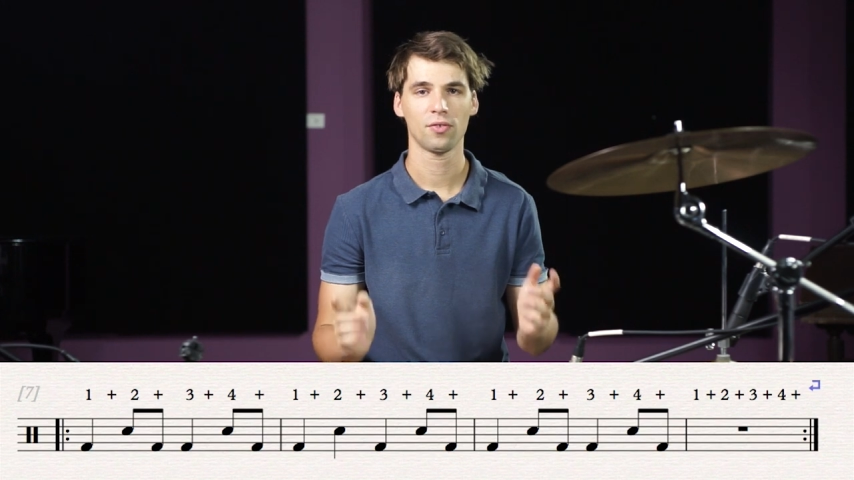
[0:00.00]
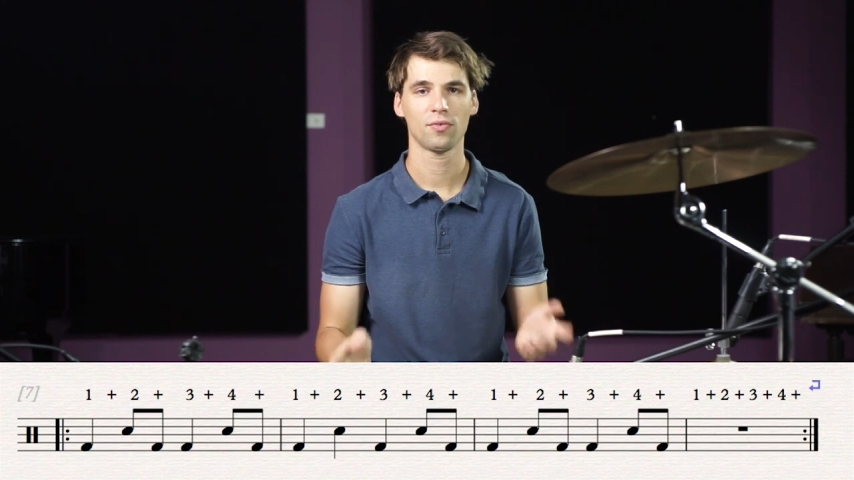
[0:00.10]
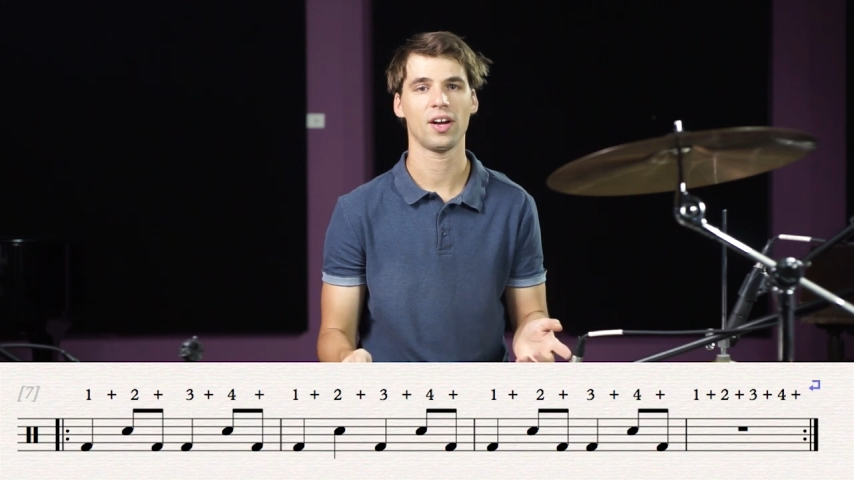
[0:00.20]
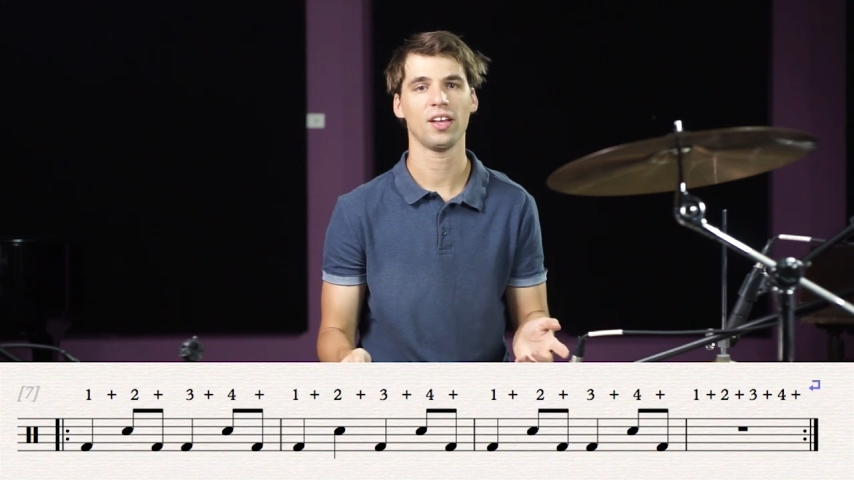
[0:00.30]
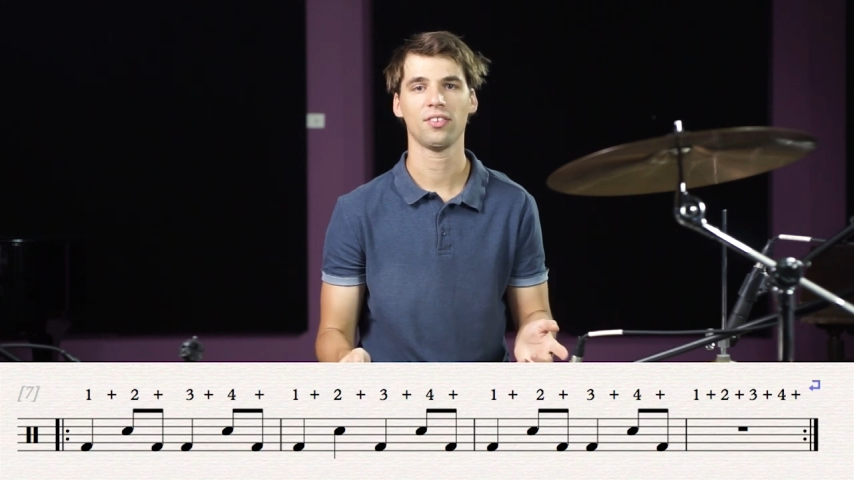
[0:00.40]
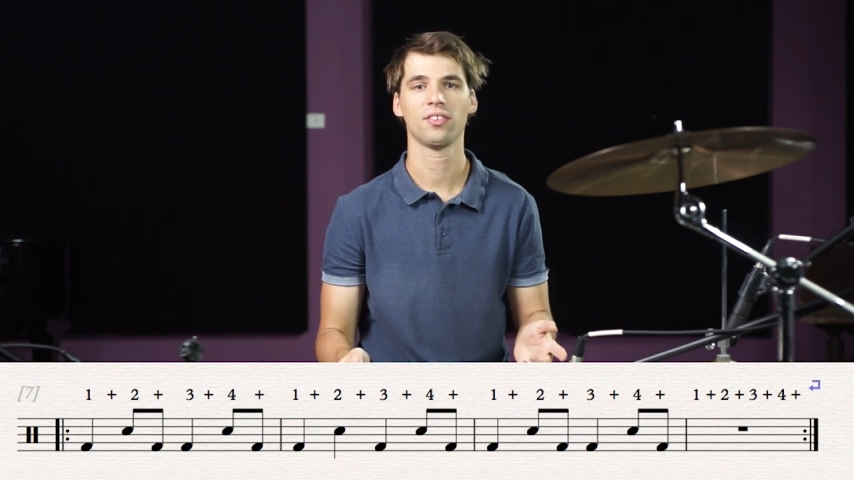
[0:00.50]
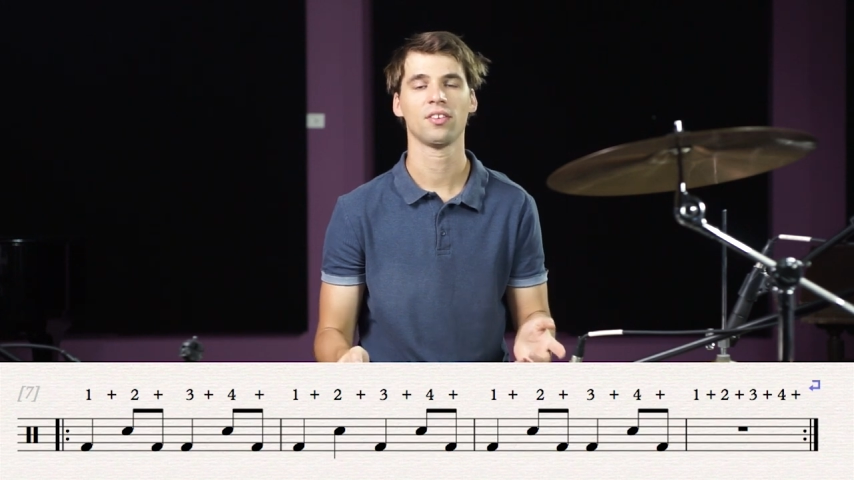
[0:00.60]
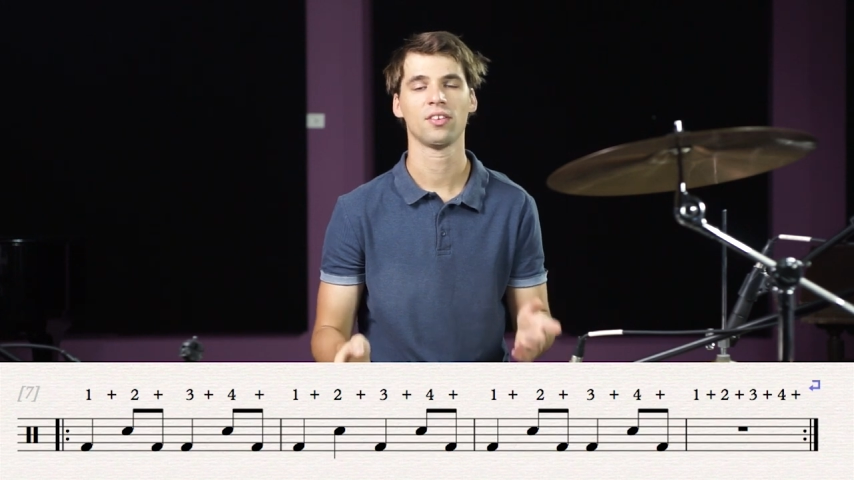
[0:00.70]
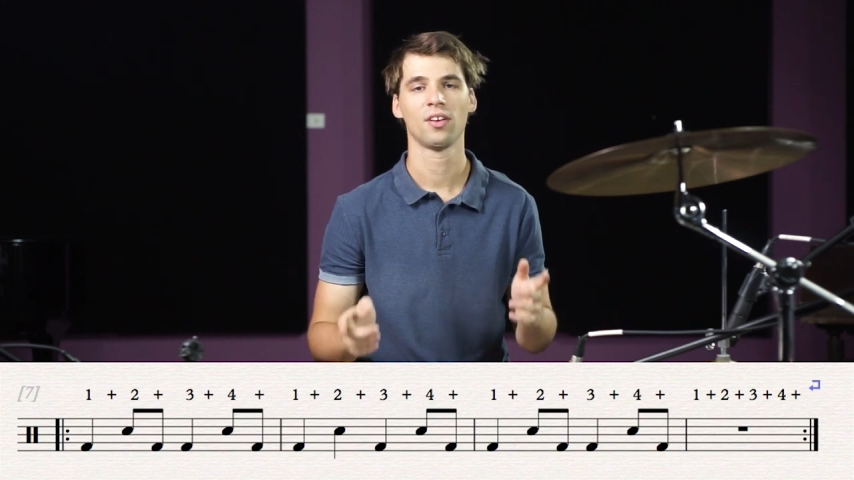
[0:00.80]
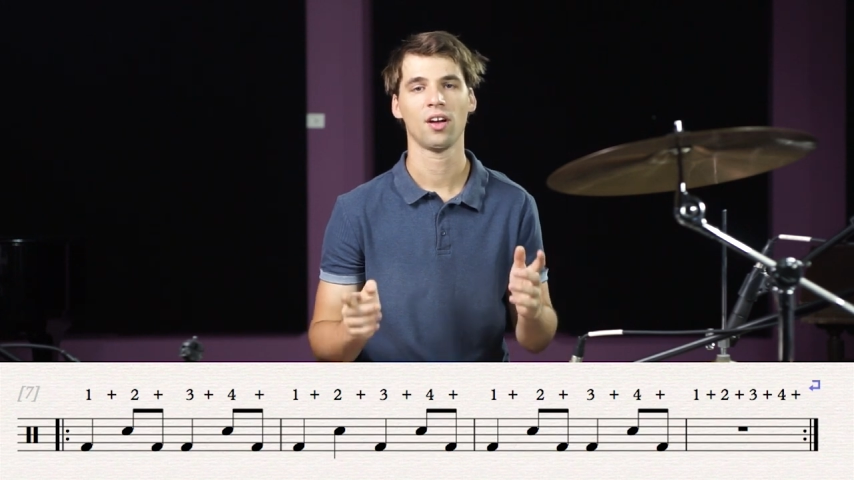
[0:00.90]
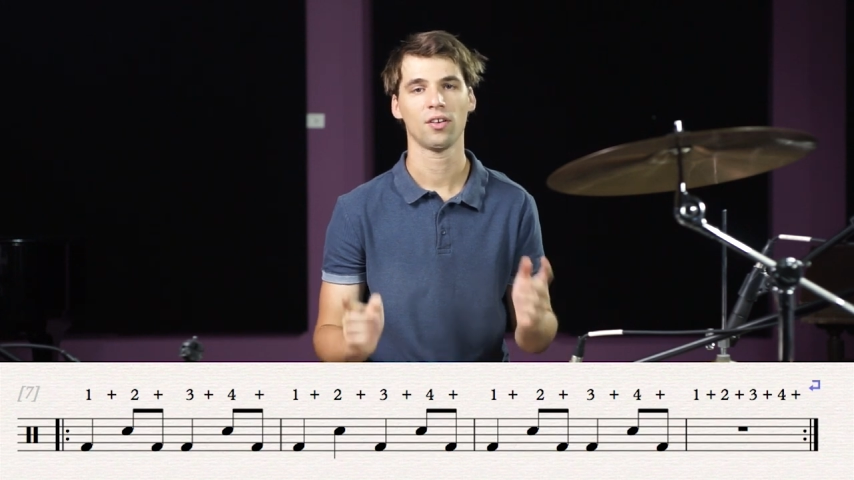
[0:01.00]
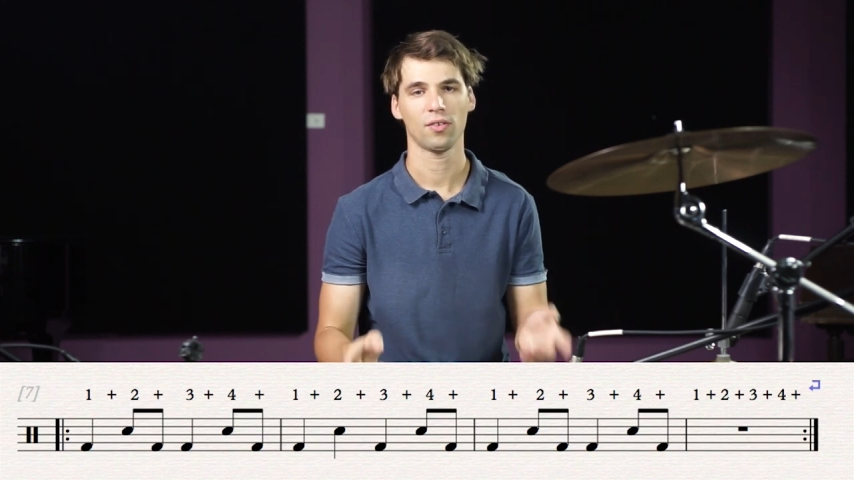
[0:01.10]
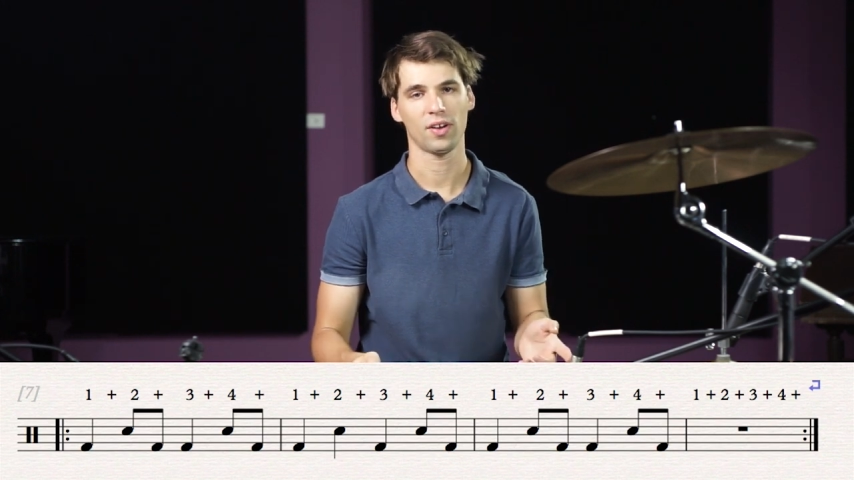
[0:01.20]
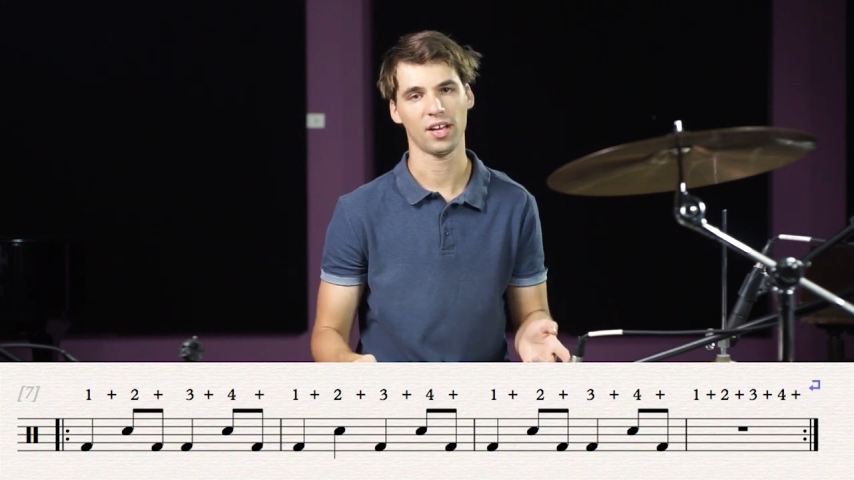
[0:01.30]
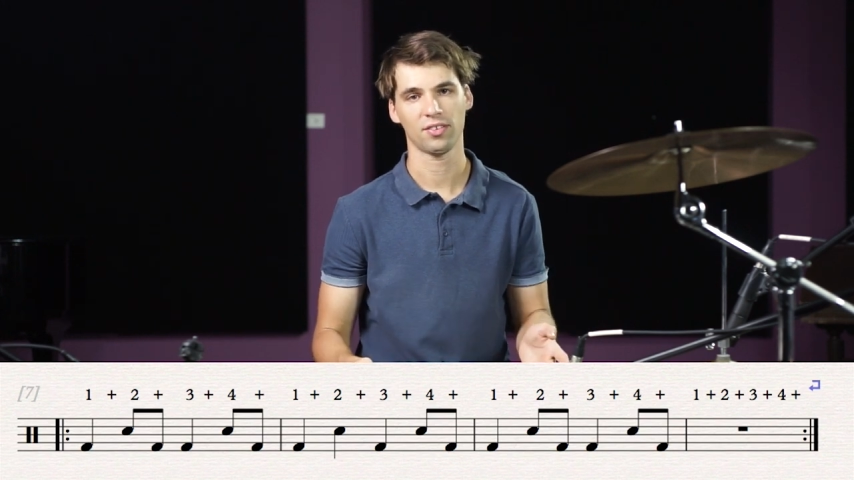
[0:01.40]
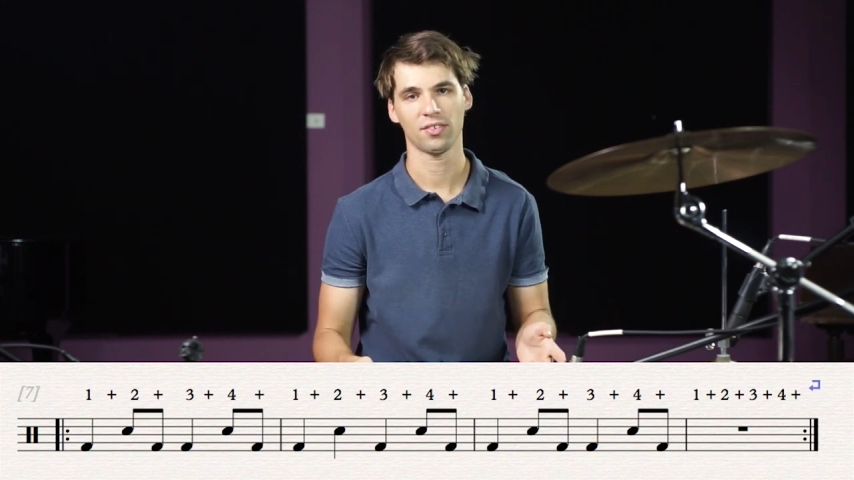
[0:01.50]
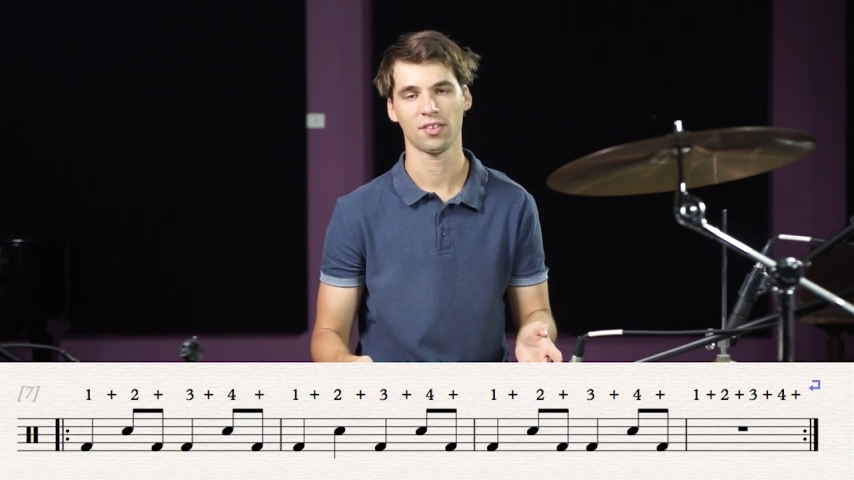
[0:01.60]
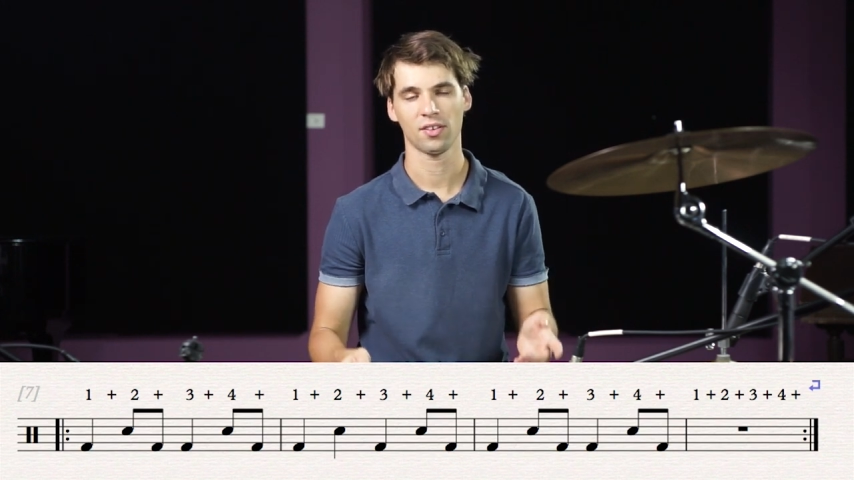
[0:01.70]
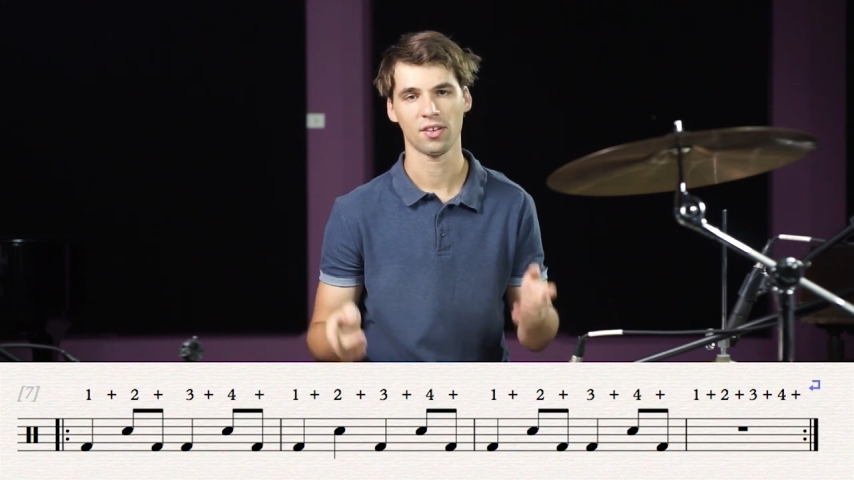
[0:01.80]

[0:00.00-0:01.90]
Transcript: rest, rest,